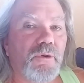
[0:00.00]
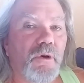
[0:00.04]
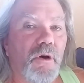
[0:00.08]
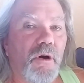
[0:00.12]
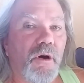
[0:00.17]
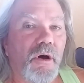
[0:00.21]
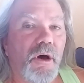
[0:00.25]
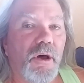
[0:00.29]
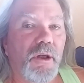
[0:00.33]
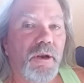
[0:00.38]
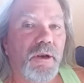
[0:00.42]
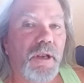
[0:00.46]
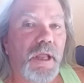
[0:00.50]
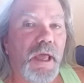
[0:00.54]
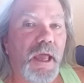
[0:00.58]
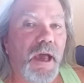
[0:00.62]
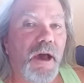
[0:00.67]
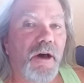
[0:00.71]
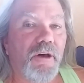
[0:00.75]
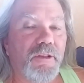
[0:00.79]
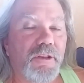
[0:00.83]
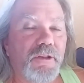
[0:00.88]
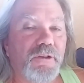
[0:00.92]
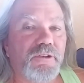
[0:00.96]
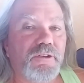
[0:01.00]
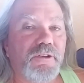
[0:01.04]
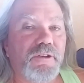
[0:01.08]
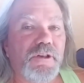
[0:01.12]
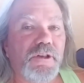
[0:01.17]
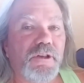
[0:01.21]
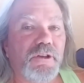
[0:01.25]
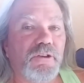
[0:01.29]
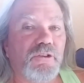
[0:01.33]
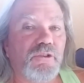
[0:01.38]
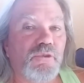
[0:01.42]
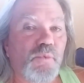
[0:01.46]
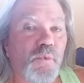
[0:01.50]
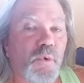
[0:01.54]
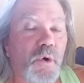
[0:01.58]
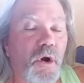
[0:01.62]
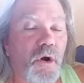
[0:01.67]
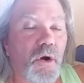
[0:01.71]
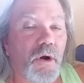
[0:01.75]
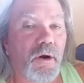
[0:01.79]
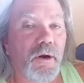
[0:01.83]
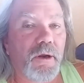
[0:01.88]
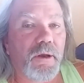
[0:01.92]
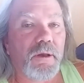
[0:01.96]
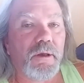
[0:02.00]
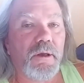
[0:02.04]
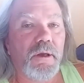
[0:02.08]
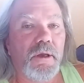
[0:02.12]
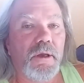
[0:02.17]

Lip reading: on how these things work.